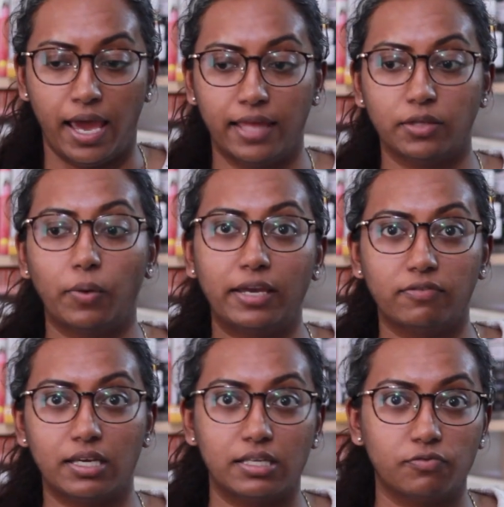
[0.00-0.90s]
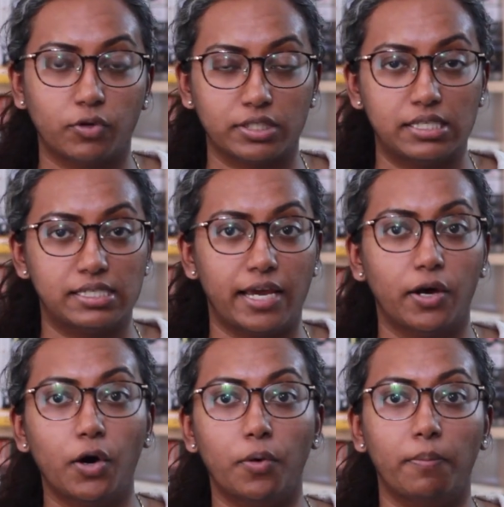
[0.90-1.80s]
and the wife is forced to stay
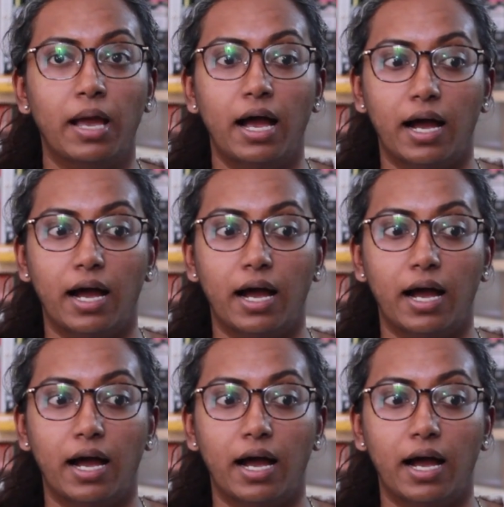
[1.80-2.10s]
home.